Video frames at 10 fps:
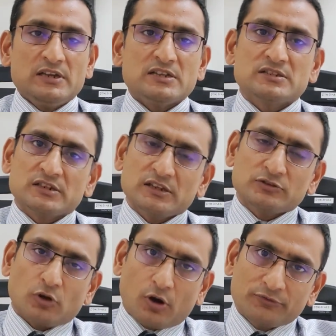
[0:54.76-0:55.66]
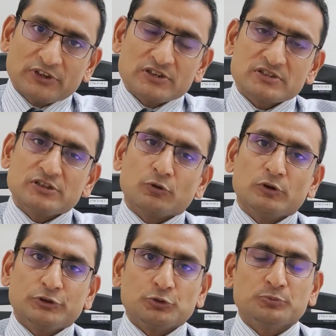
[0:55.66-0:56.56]
Incidence of these
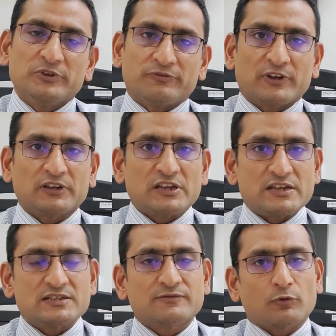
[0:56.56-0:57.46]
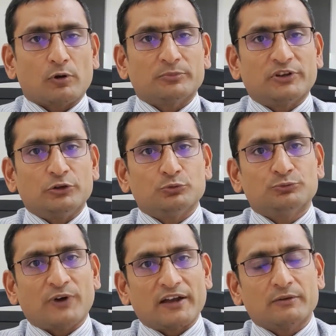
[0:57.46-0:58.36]
neural tube defect is from 3 to
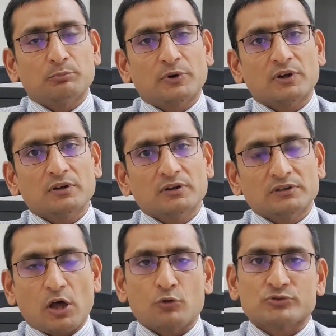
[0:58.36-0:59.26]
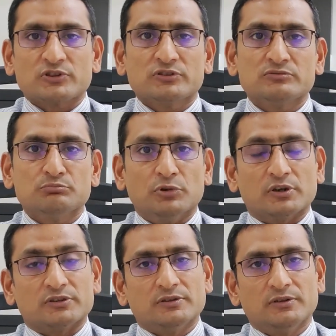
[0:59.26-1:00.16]
5 per 1000
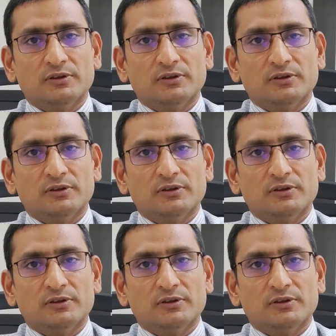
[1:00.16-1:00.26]
birth.